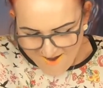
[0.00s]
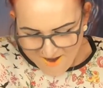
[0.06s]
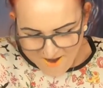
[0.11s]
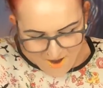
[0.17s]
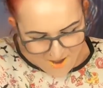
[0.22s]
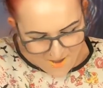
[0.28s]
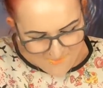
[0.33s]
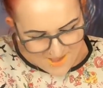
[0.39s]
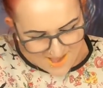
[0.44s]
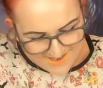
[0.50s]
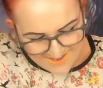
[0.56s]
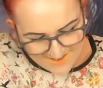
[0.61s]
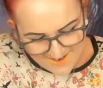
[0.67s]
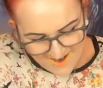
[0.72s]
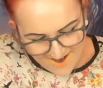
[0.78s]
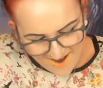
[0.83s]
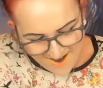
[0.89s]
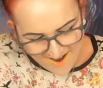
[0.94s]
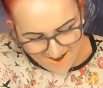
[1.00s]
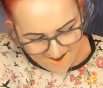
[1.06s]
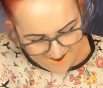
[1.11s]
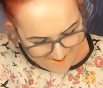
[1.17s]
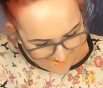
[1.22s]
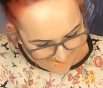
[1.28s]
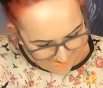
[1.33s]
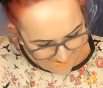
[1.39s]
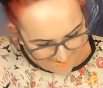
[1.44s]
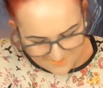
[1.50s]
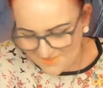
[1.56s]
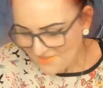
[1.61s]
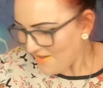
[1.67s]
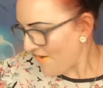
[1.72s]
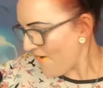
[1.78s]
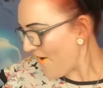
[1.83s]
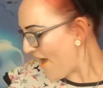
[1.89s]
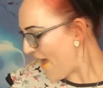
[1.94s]
Oh my
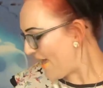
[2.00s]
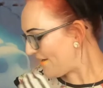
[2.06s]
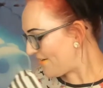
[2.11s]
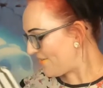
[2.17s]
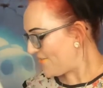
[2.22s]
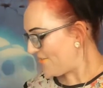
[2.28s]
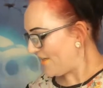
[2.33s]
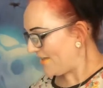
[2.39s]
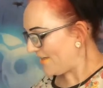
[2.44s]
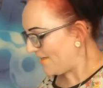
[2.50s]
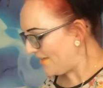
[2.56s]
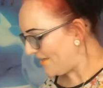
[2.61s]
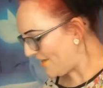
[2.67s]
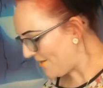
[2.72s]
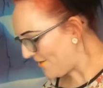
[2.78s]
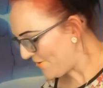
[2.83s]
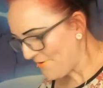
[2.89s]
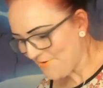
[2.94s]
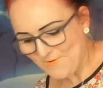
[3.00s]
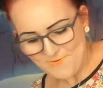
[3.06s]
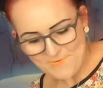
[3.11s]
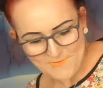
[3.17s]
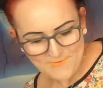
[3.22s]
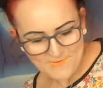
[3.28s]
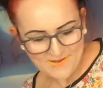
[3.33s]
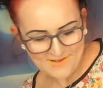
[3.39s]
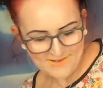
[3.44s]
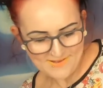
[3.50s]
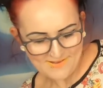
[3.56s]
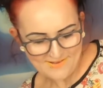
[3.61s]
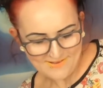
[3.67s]
god! Oh, Hannah, thank you!